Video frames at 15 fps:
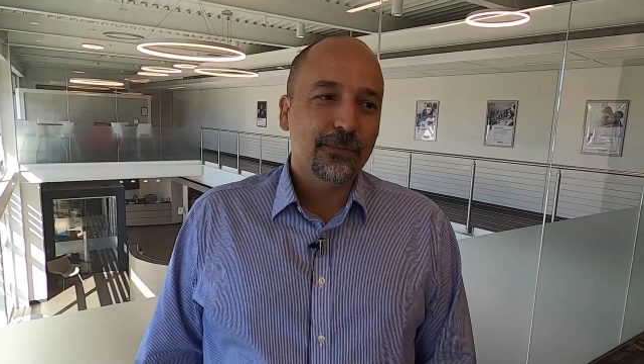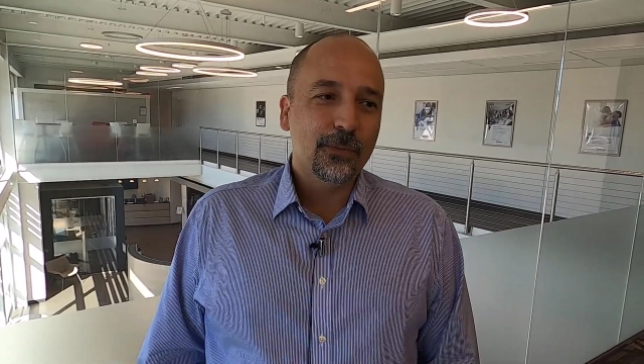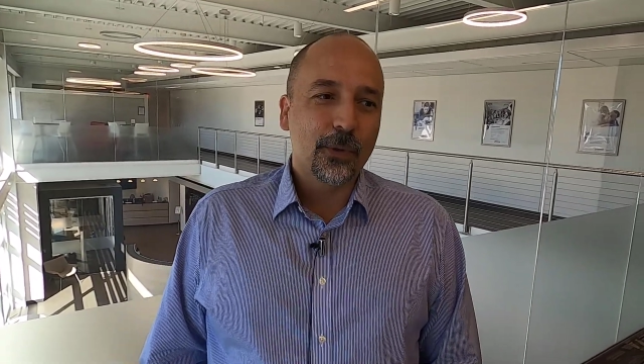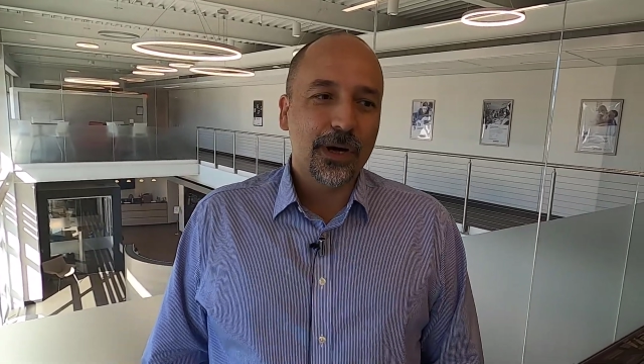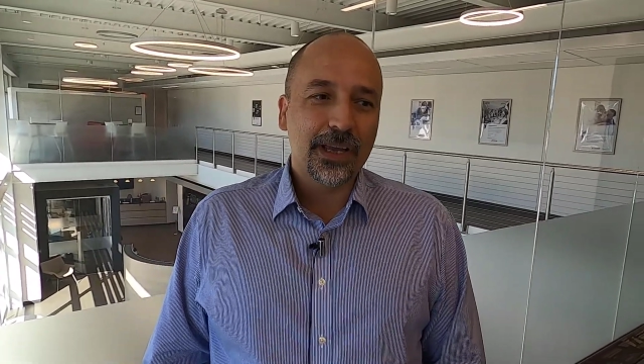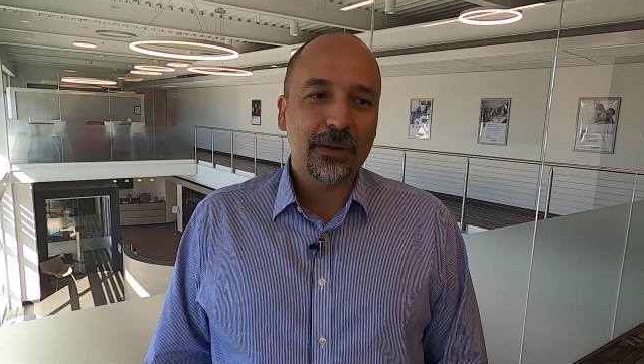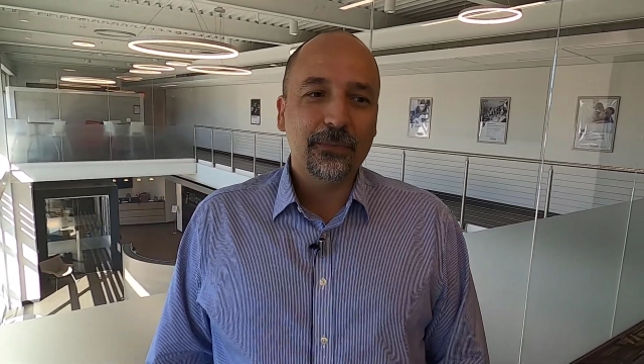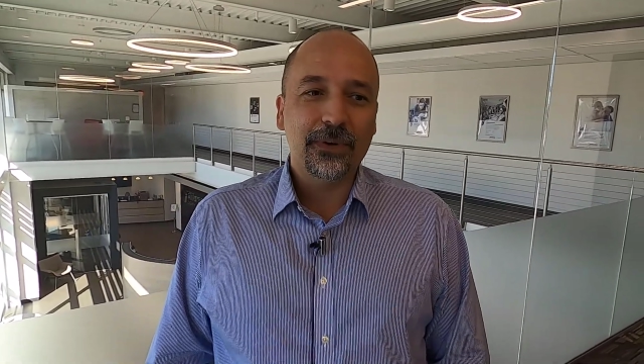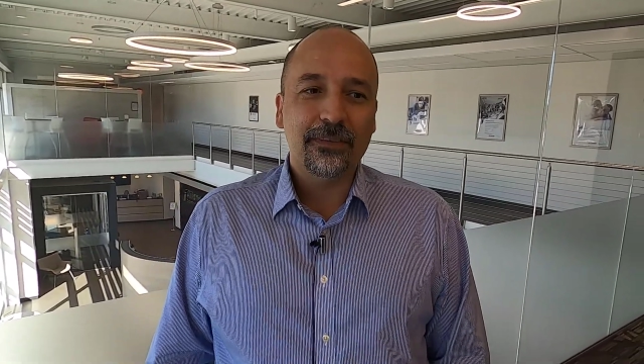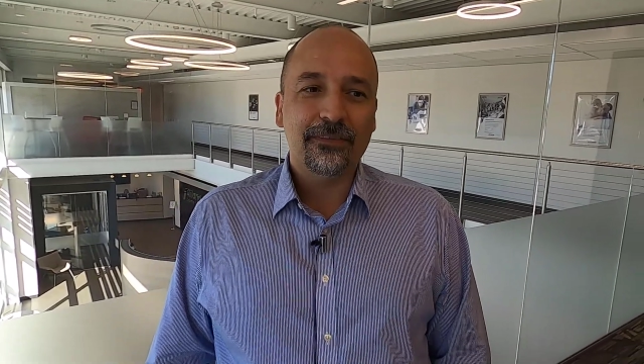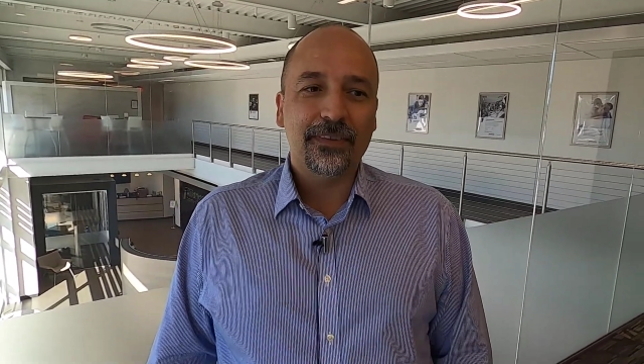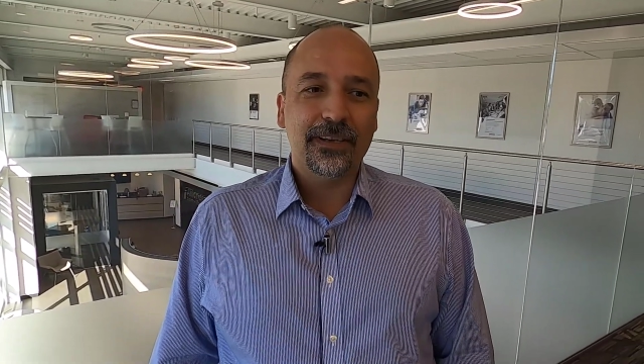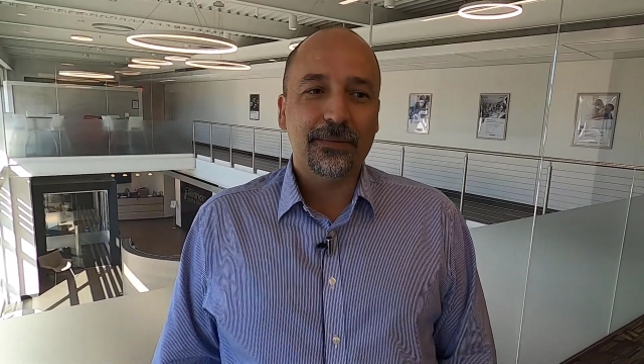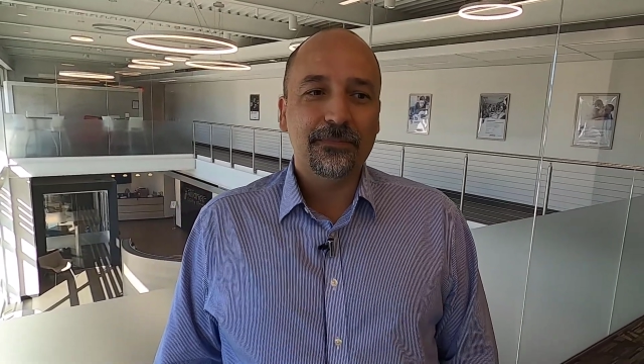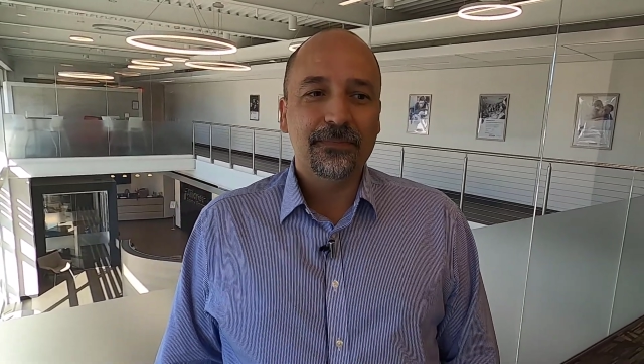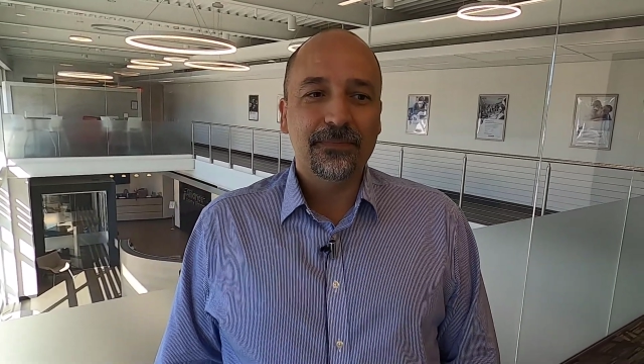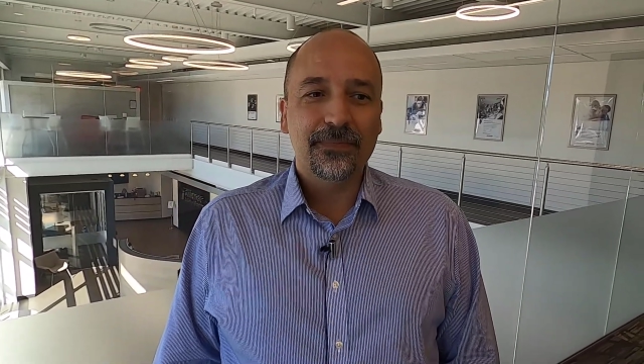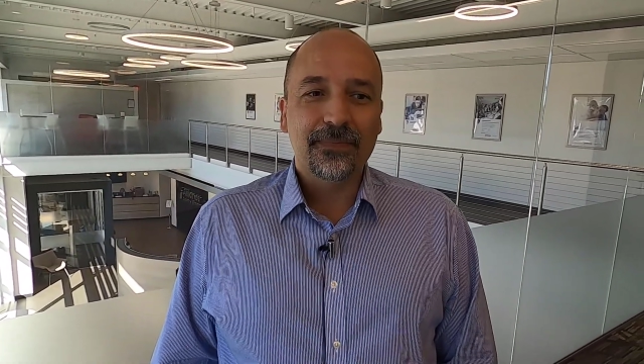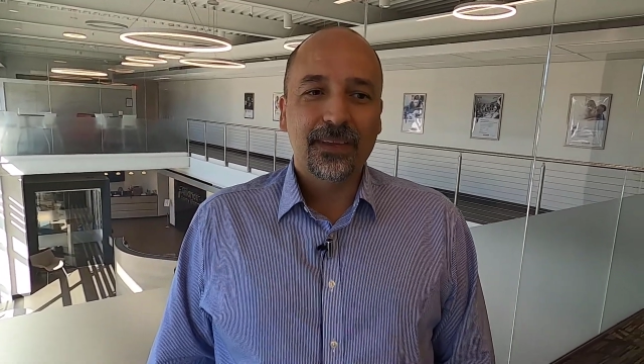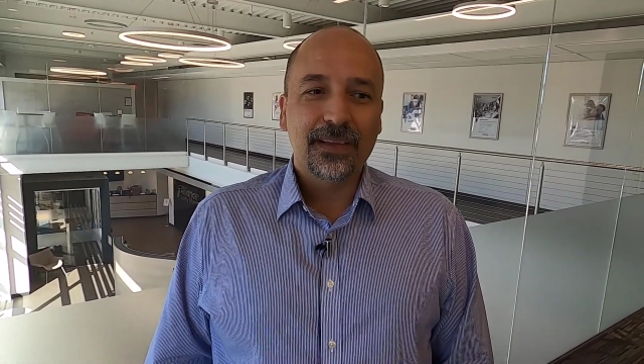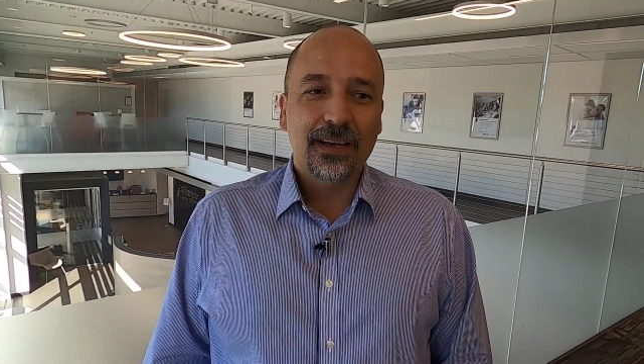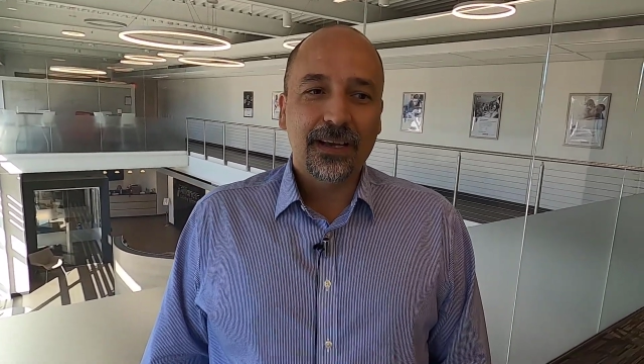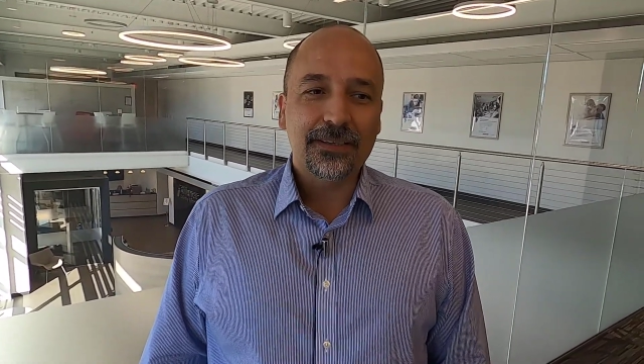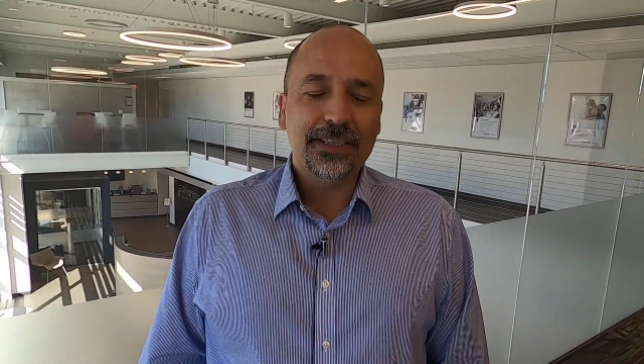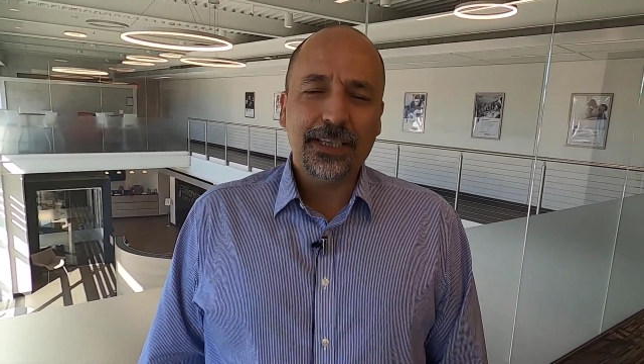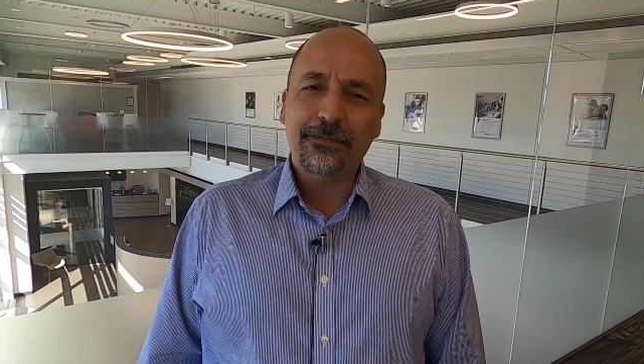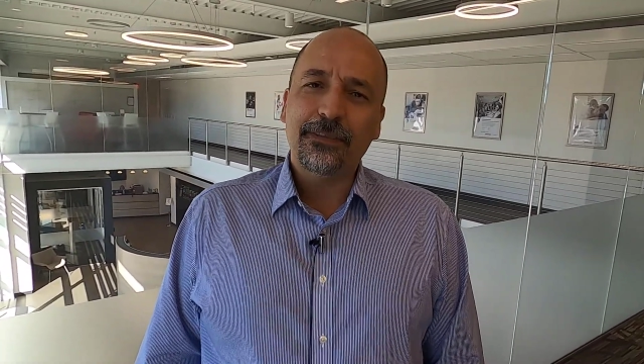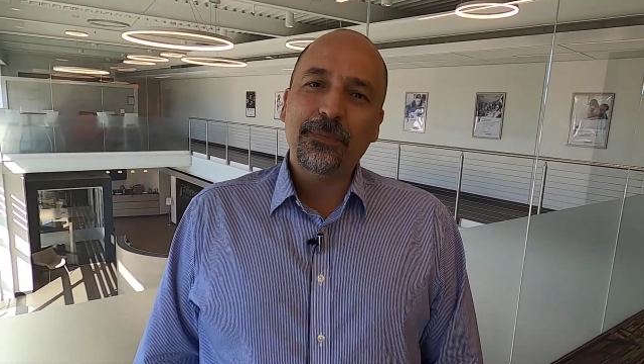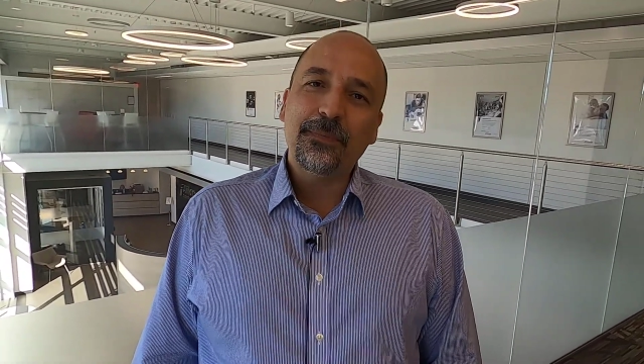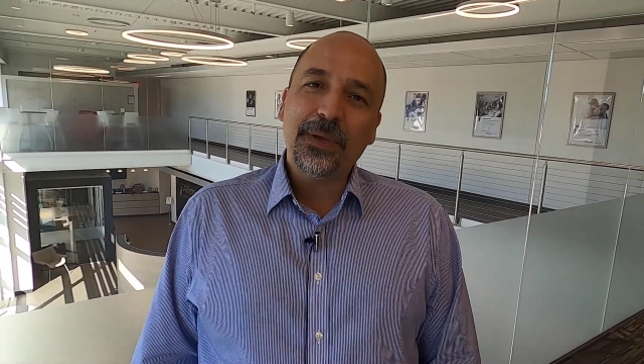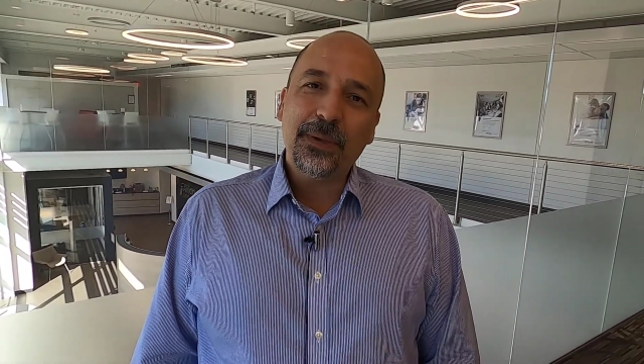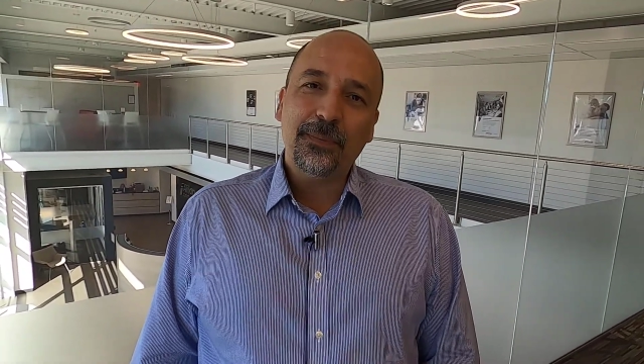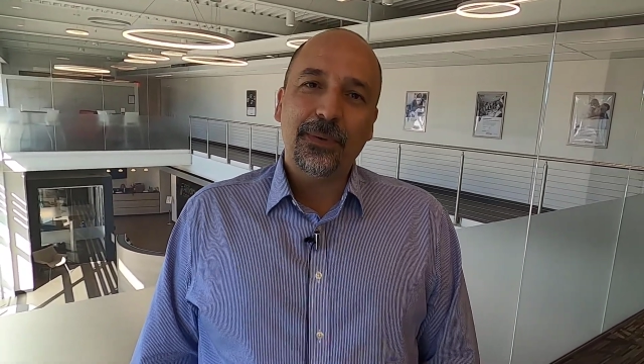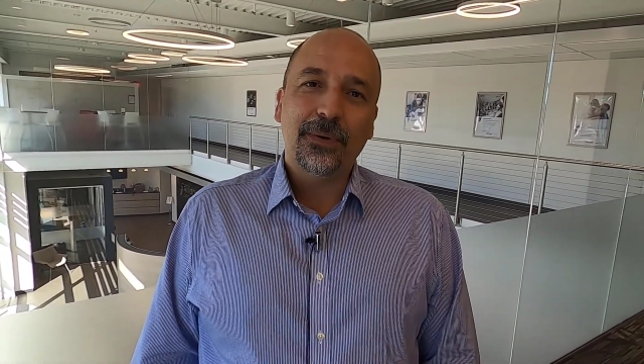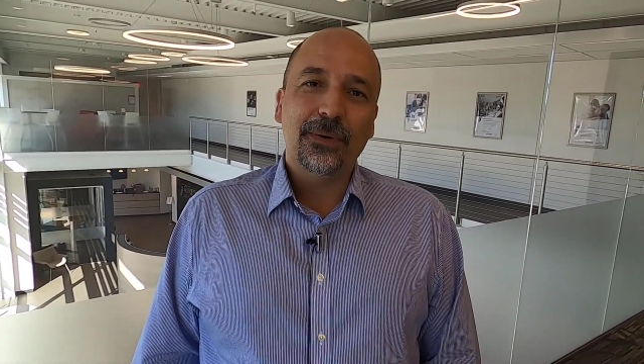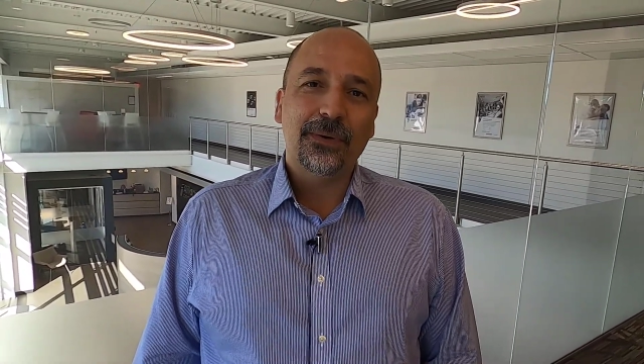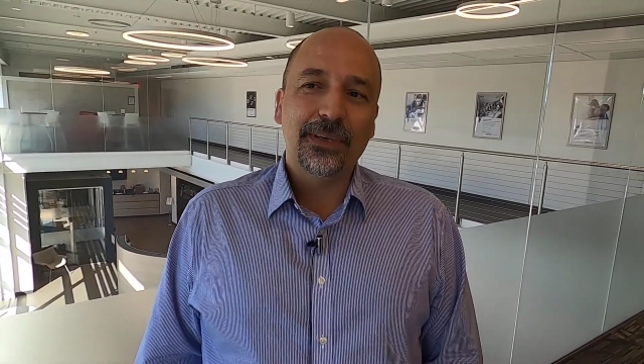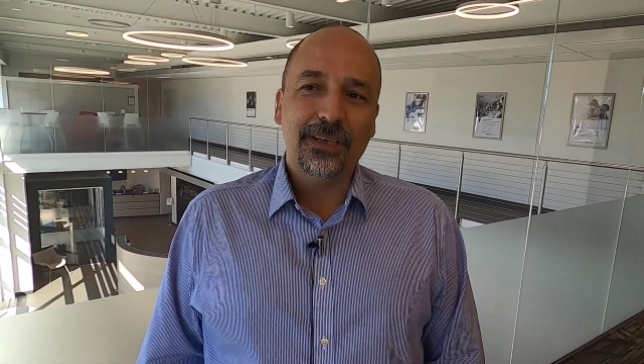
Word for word: working with uh, uh, different people.